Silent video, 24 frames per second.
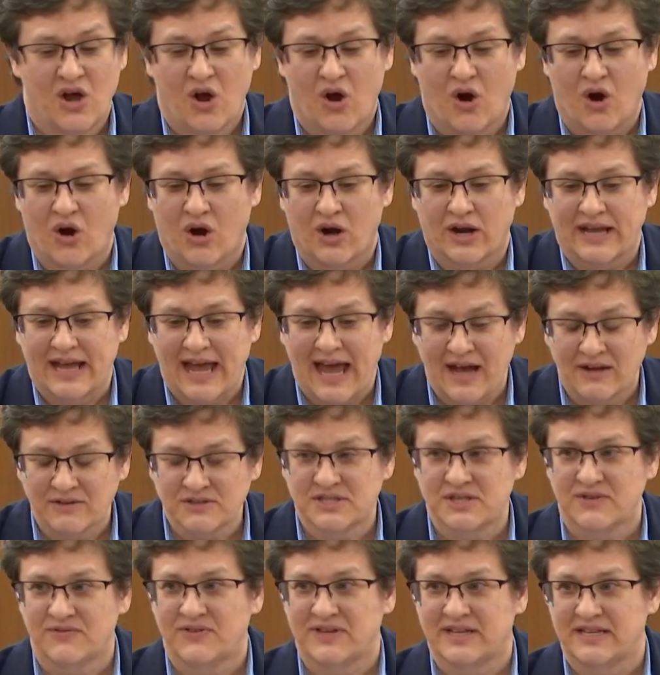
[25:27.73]
are
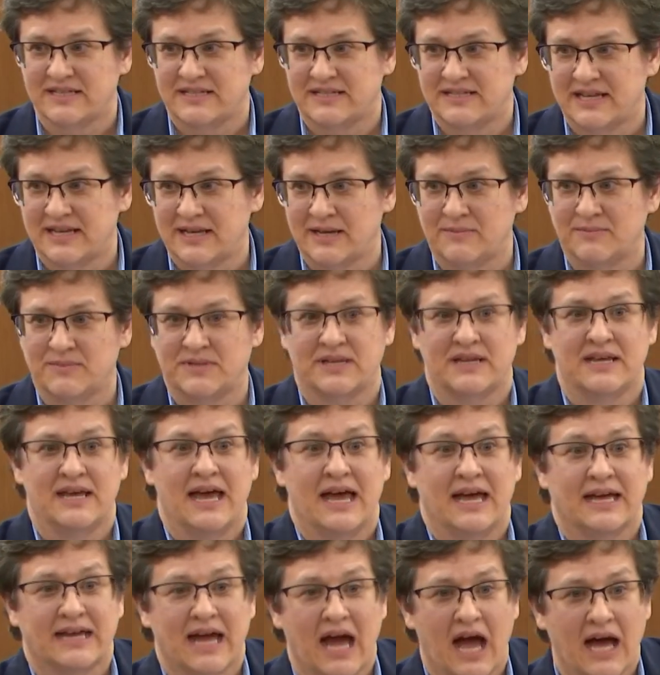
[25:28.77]
counts of contempt,
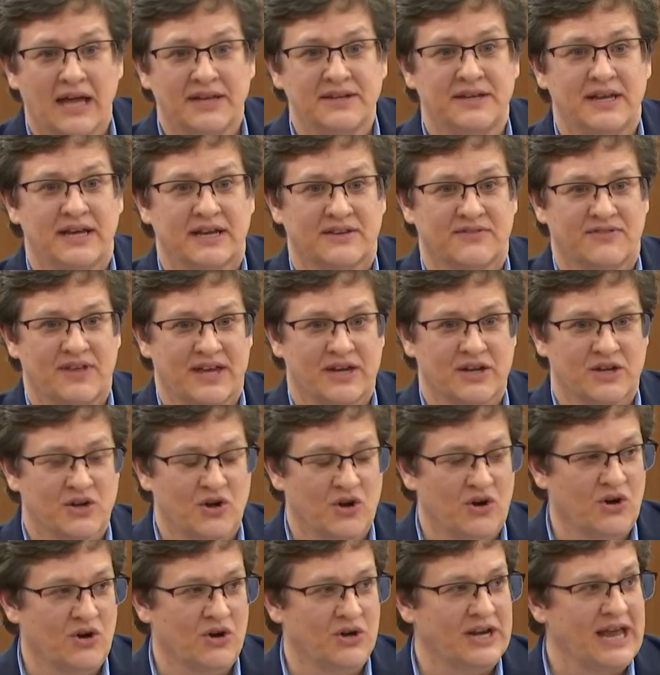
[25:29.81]
conduct that
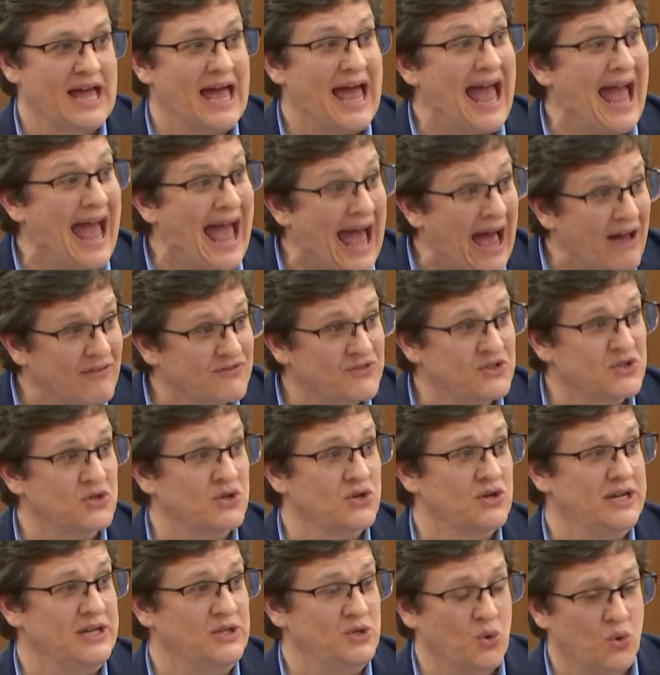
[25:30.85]
occurred
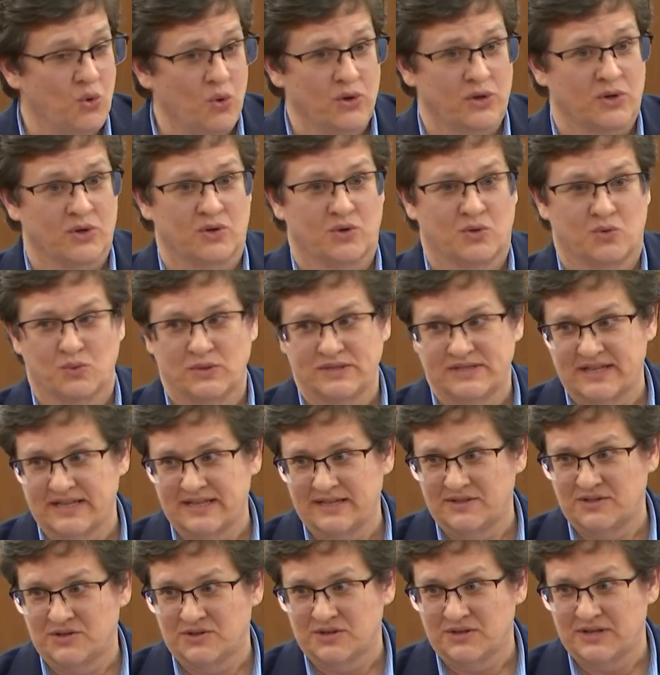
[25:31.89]
after an order was
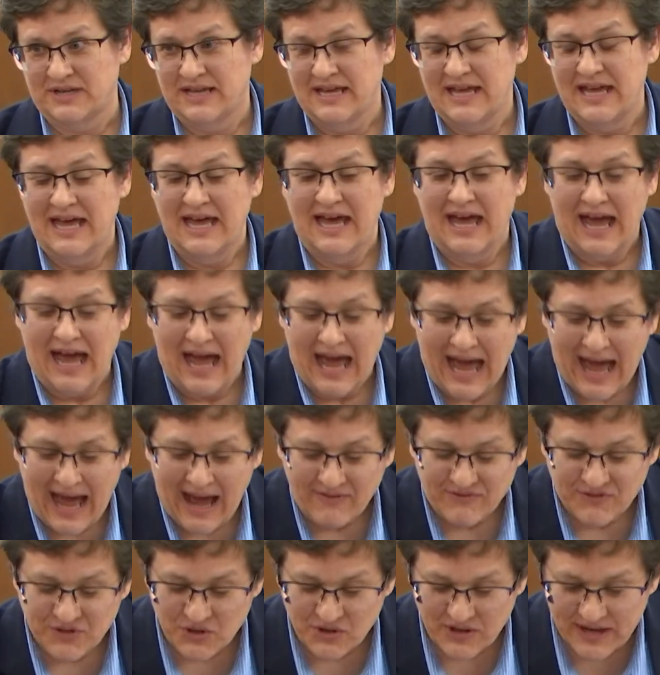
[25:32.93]
entered,
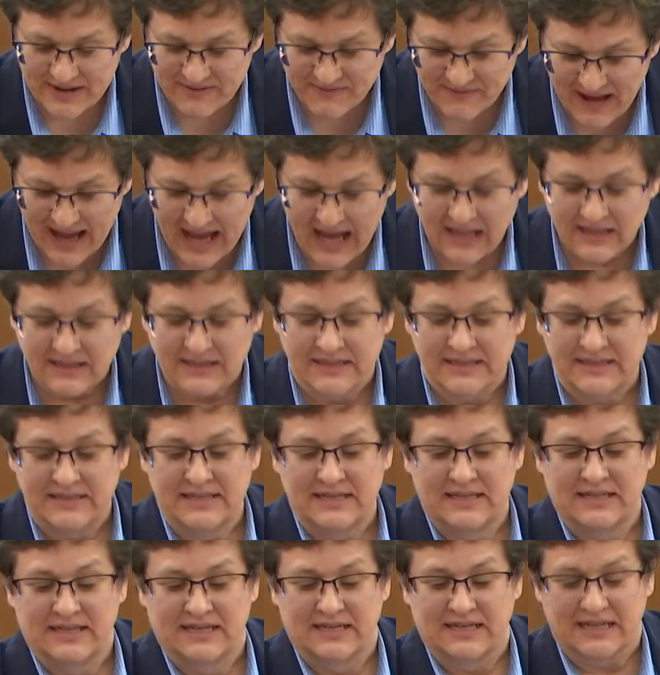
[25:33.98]
after a
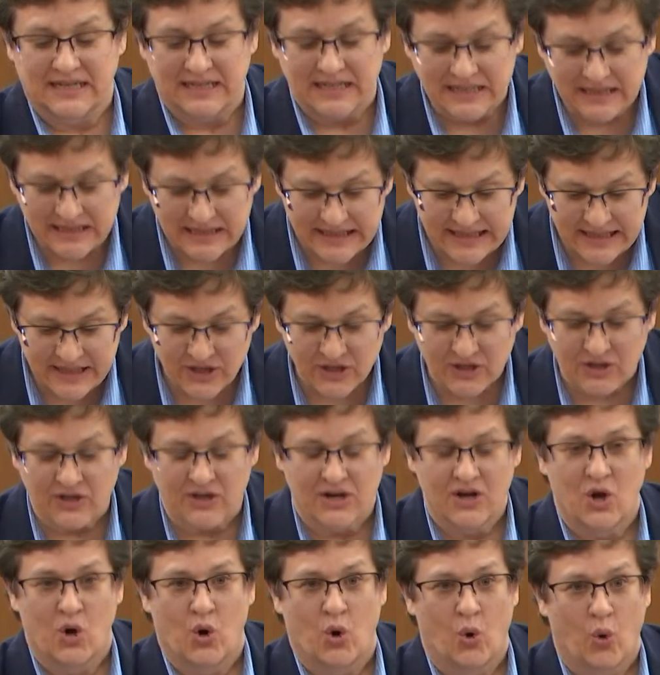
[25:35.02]
valid,
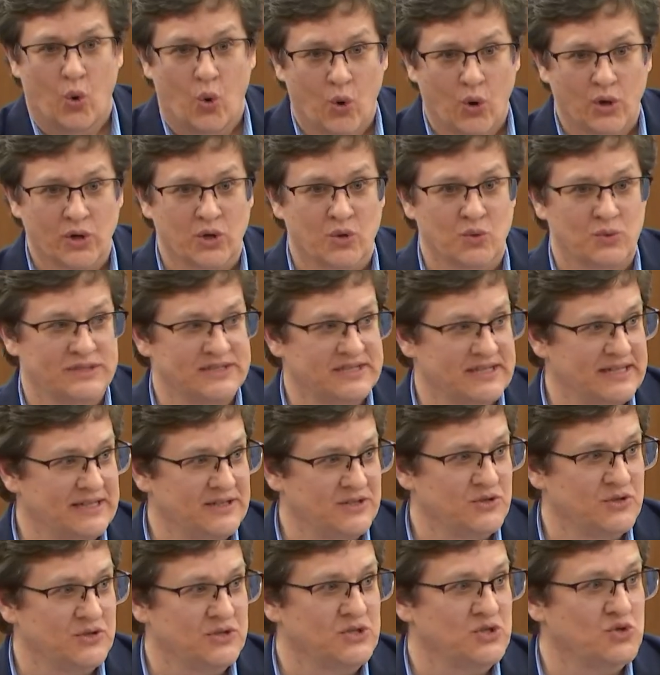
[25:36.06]
clear order was
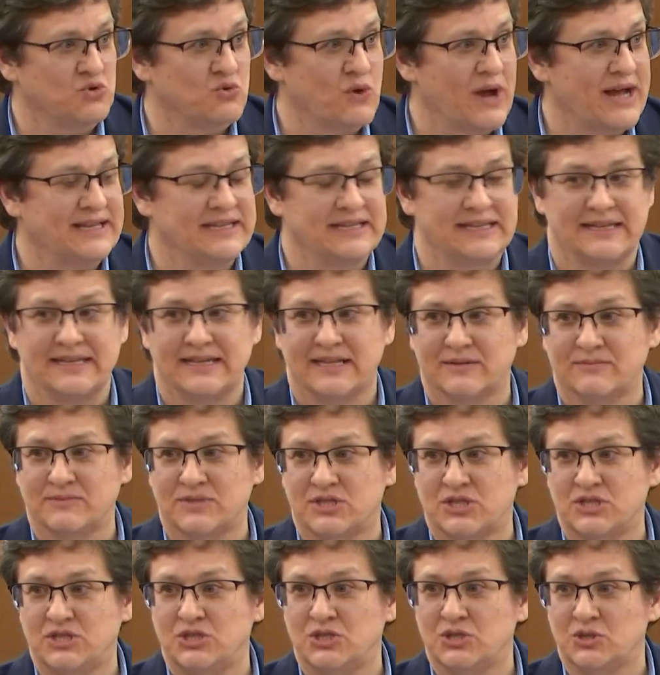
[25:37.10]
entered directing him
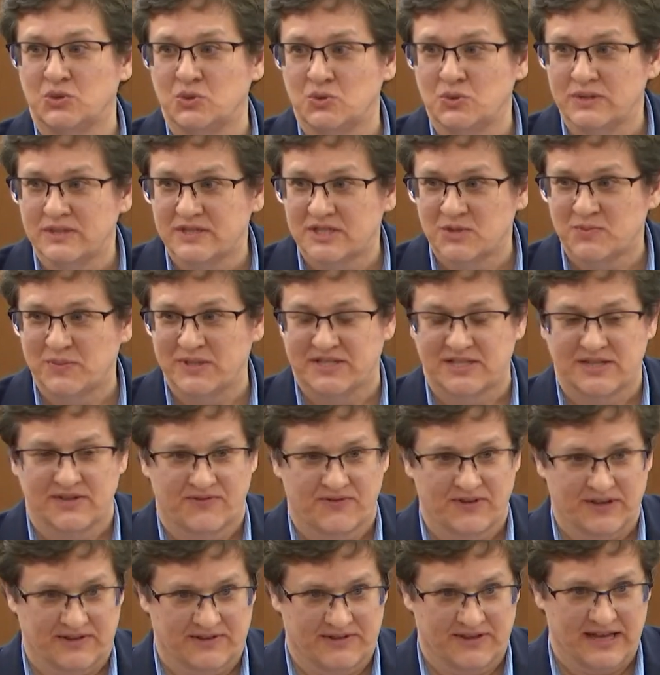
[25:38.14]
to do
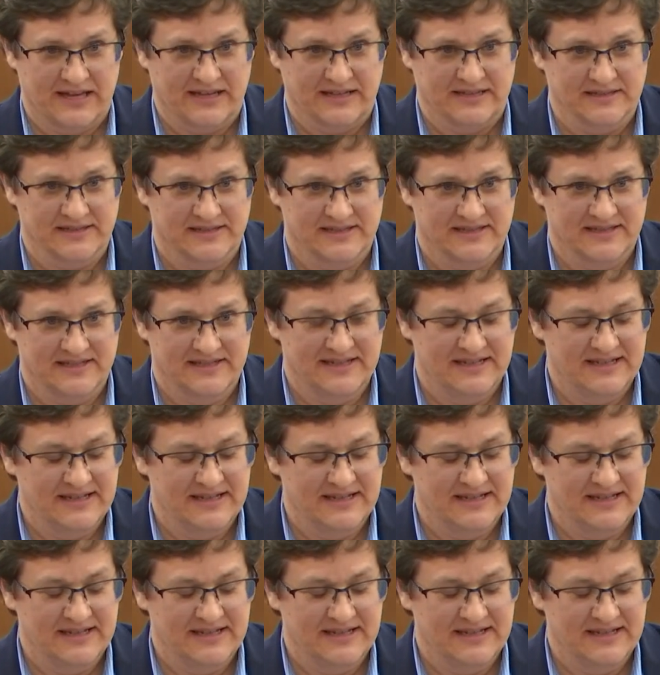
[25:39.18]
specific things.